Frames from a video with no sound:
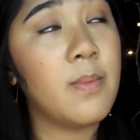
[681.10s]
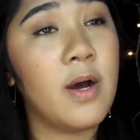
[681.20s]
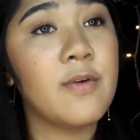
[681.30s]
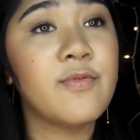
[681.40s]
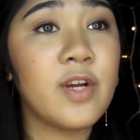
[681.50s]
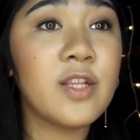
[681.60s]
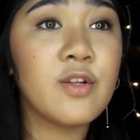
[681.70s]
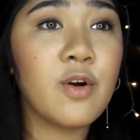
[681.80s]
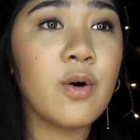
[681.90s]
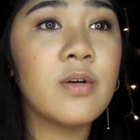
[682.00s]
friend
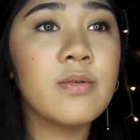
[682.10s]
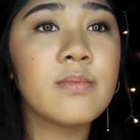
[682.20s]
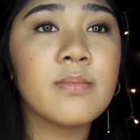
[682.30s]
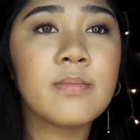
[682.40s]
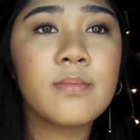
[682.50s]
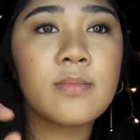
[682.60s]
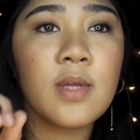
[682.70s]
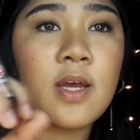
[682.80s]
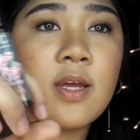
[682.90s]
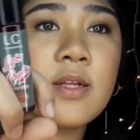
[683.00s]
ko.
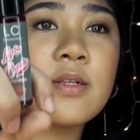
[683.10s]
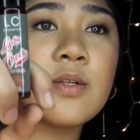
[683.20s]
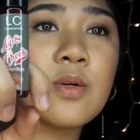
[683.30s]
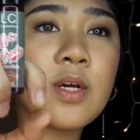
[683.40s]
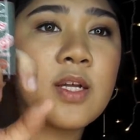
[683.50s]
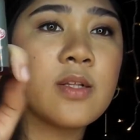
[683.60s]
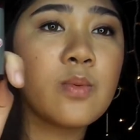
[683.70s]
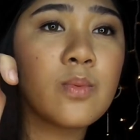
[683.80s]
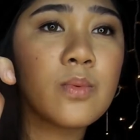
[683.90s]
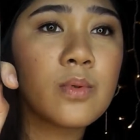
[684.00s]
And you can
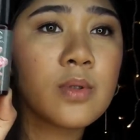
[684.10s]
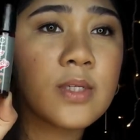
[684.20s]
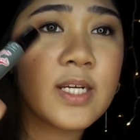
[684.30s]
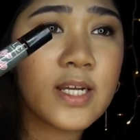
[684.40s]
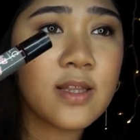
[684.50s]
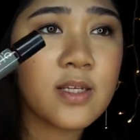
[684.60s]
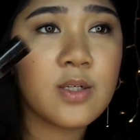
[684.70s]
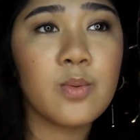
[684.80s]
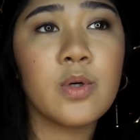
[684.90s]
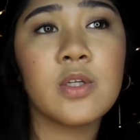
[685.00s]
get this
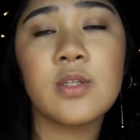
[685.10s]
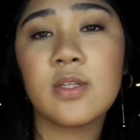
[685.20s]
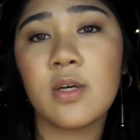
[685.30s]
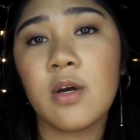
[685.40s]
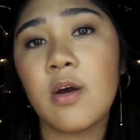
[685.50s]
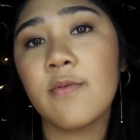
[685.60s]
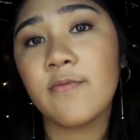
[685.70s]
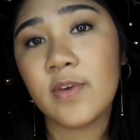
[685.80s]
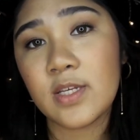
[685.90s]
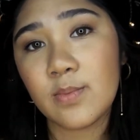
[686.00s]
one sa
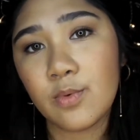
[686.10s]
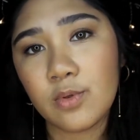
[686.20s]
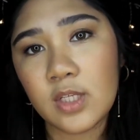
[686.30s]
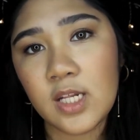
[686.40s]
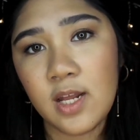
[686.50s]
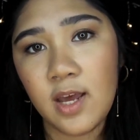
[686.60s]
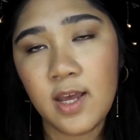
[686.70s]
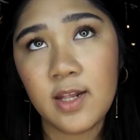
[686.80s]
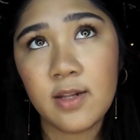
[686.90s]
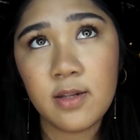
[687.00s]
Facebook nila
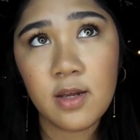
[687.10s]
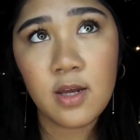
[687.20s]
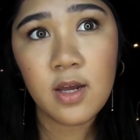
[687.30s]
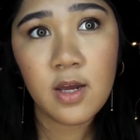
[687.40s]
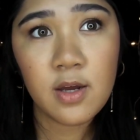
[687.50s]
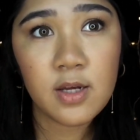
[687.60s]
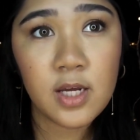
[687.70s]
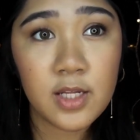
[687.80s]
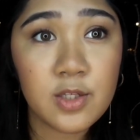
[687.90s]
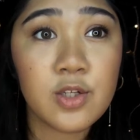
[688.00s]
and
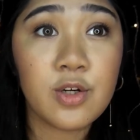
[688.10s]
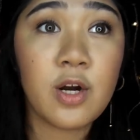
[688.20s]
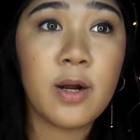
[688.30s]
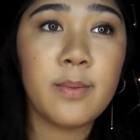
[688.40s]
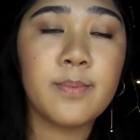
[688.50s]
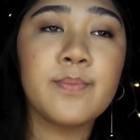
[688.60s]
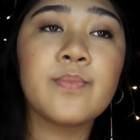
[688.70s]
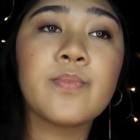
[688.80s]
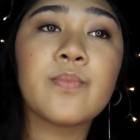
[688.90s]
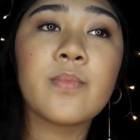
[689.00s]
Instagram.
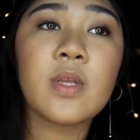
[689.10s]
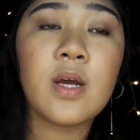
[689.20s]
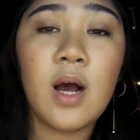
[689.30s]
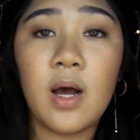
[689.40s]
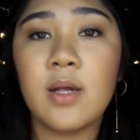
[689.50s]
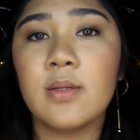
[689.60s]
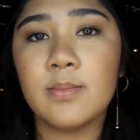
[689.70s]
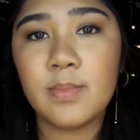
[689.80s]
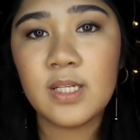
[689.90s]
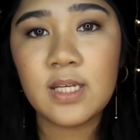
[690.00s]
I'll
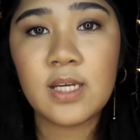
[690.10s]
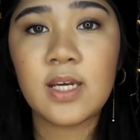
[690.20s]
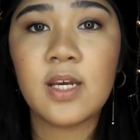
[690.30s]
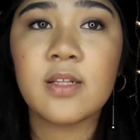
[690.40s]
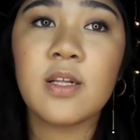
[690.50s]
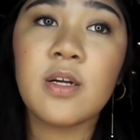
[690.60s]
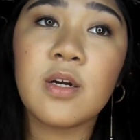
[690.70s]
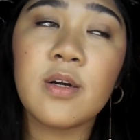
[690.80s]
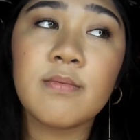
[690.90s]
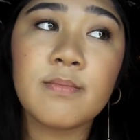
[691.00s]
be linking
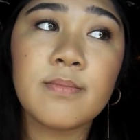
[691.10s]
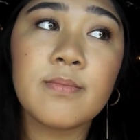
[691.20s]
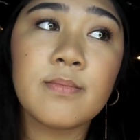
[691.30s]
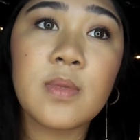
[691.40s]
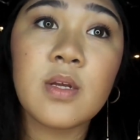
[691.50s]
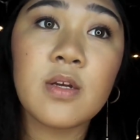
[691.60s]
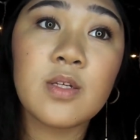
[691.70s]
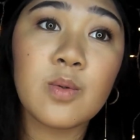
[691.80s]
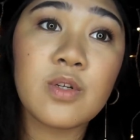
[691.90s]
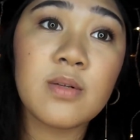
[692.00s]
their
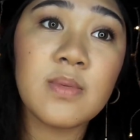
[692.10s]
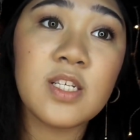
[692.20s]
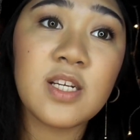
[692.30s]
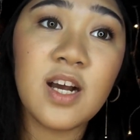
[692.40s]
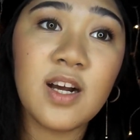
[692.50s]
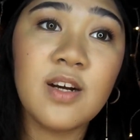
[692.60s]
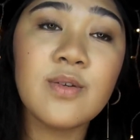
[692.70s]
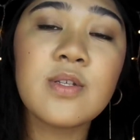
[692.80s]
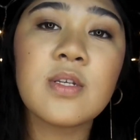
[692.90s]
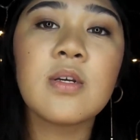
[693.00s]
social media
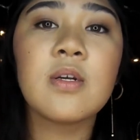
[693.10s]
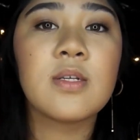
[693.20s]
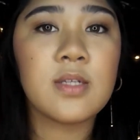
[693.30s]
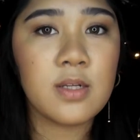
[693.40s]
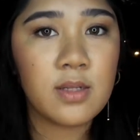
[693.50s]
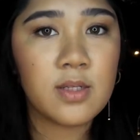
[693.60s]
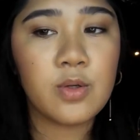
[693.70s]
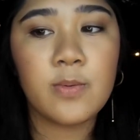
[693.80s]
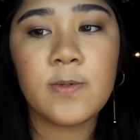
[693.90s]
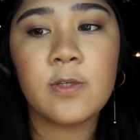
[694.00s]
accounts sa
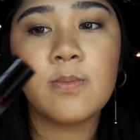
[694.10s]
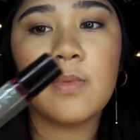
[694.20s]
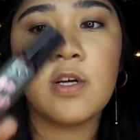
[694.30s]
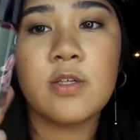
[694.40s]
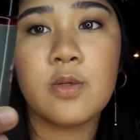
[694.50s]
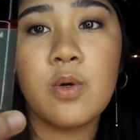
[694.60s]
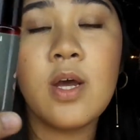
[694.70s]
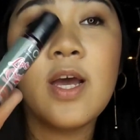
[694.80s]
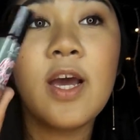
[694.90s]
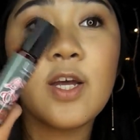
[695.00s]
description box. So,
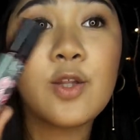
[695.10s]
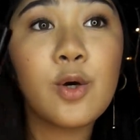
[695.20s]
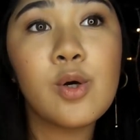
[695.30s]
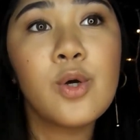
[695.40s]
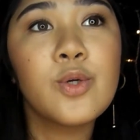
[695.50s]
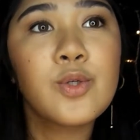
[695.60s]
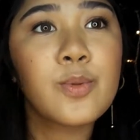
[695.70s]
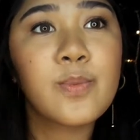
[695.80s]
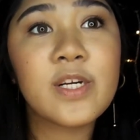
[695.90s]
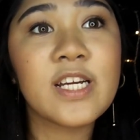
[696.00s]
ito,
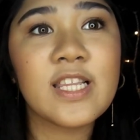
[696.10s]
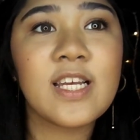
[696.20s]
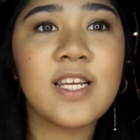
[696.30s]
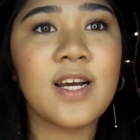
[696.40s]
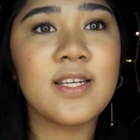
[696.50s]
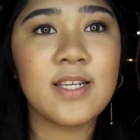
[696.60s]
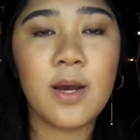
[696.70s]
super ganda niya kasi ang